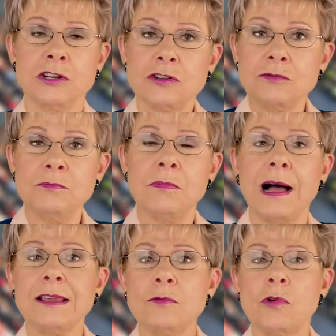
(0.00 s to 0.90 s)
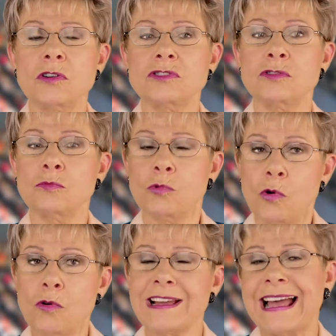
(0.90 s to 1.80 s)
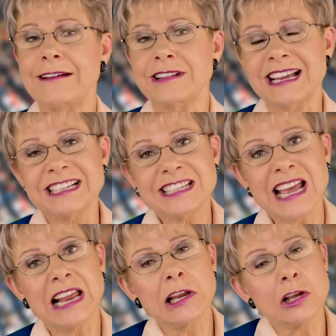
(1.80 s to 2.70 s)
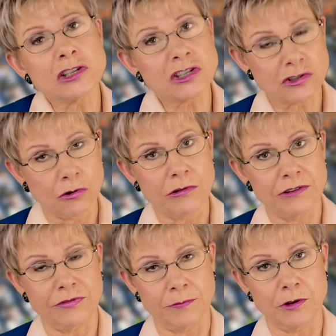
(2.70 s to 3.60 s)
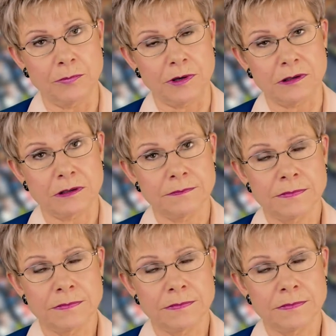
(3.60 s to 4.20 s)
You might want to walk out and tell a story from your book